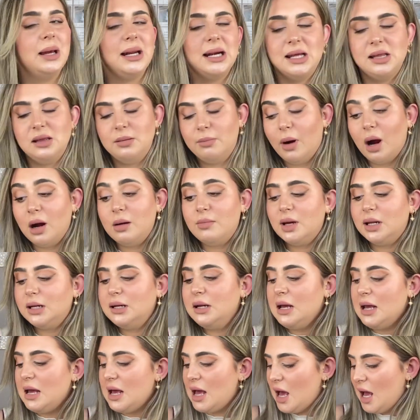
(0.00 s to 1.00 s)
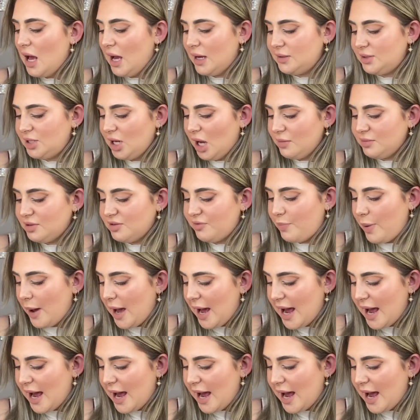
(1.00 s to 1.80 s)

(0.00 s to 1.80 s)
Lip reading: being in the moment. In terms of